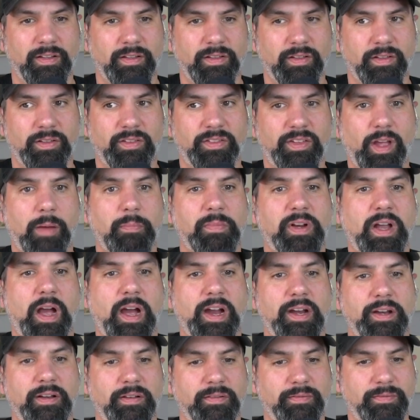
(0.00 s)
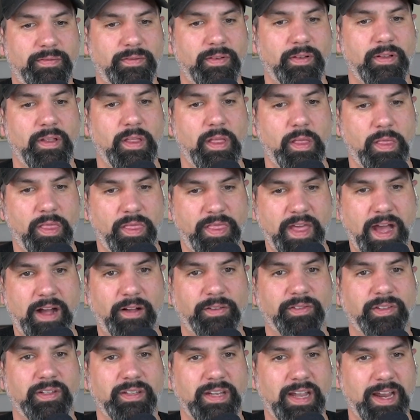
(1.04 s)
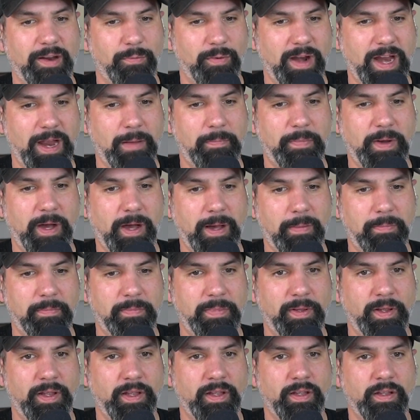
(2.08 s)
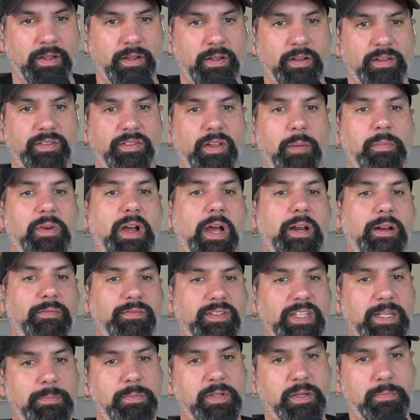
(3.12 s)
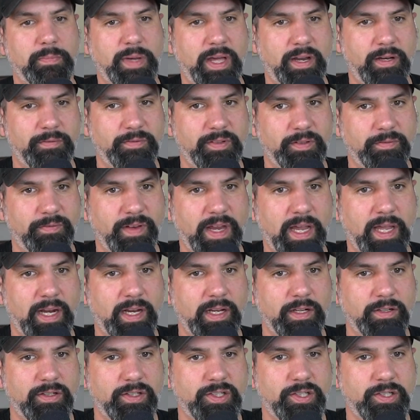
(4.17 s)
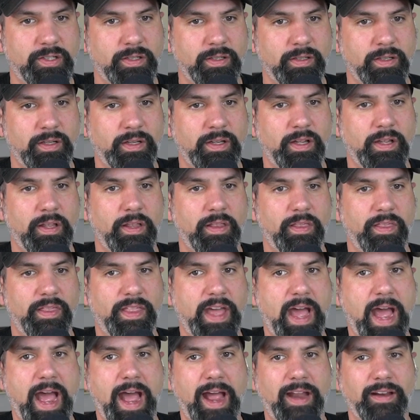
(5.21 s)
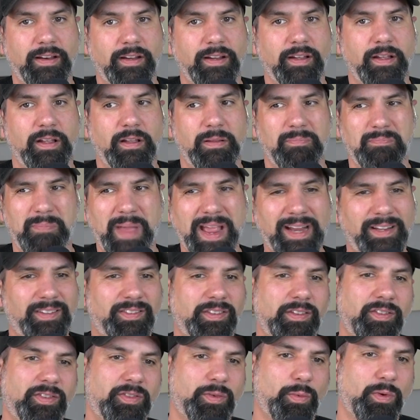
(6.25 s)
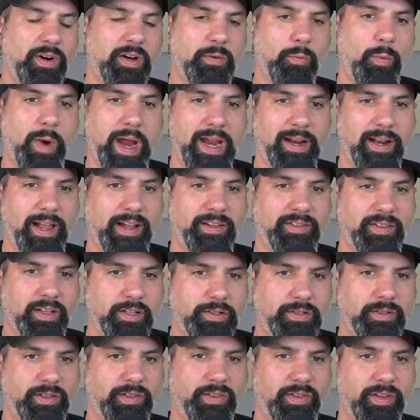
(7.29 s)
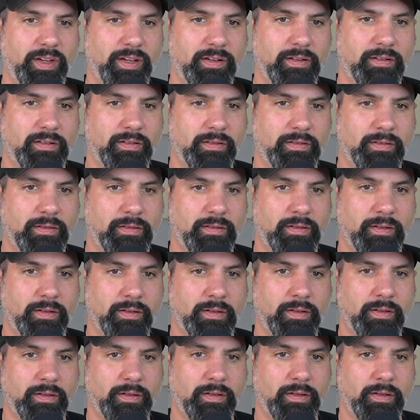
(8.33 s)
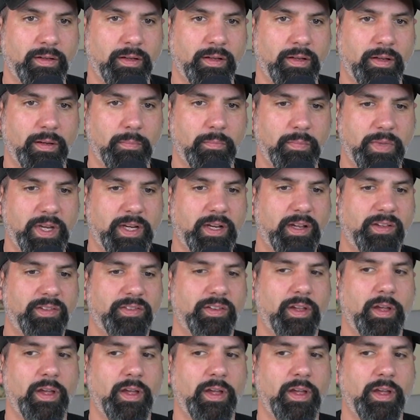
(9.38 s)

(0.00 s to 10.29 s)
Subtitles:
some kind of 1,000-day ramp up, some kind of deep competitive advantage that makes the story way less interesting. Because